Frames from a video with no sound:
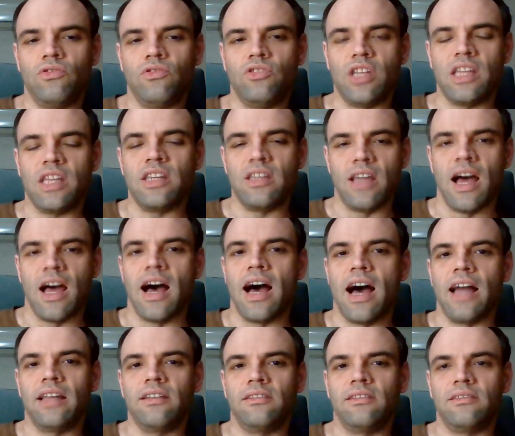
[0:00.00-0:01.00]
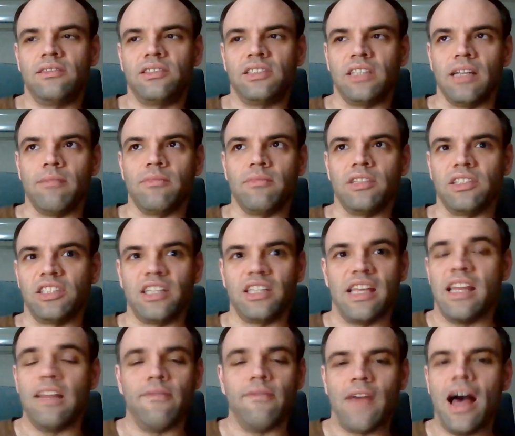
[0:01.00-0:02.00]
did not seem to
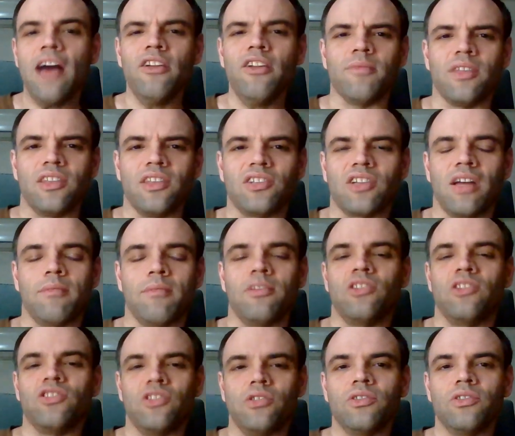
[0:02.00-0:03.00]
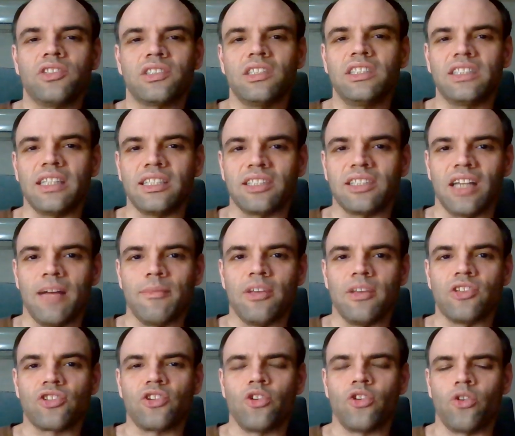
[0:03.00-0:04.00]
see any value in me. They saw me as useless. They saw me
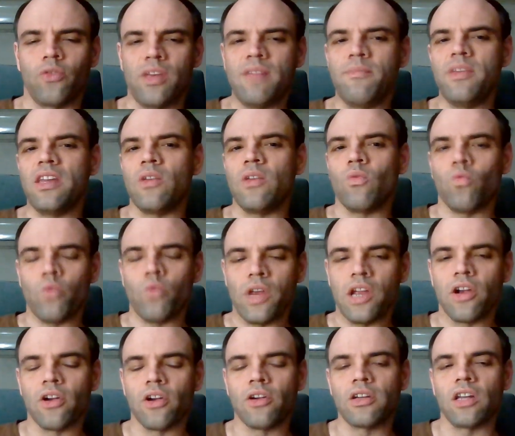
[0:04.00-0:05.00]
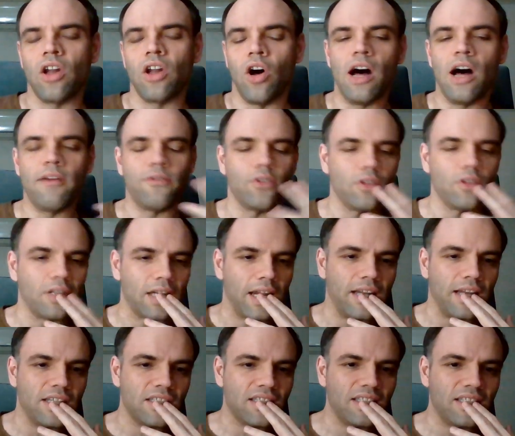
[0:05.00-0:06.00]
as creepy and weird and awful. And
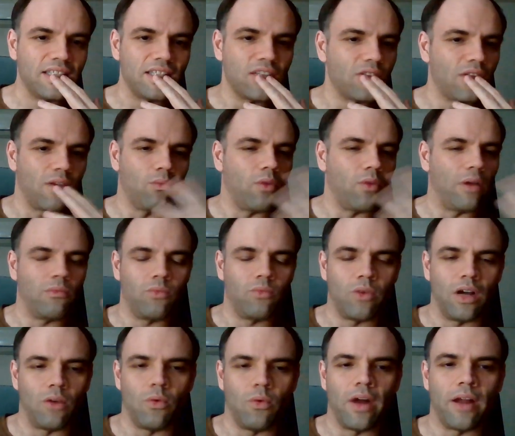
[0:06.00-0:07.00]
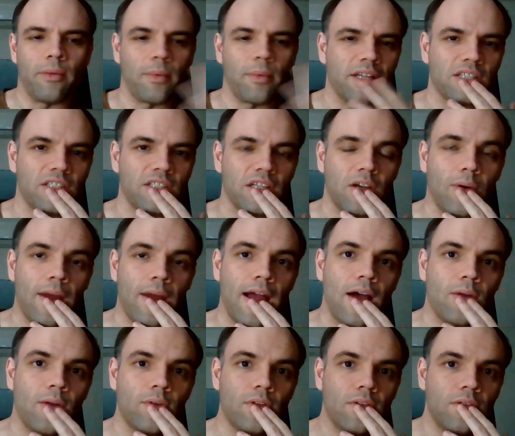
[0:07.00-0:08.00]
I just thought, why am I going to stick
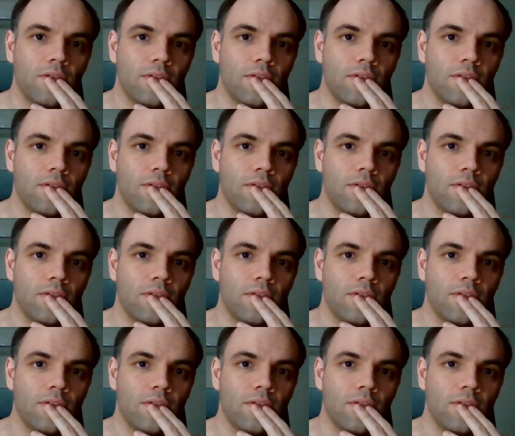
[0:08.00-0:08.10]
around?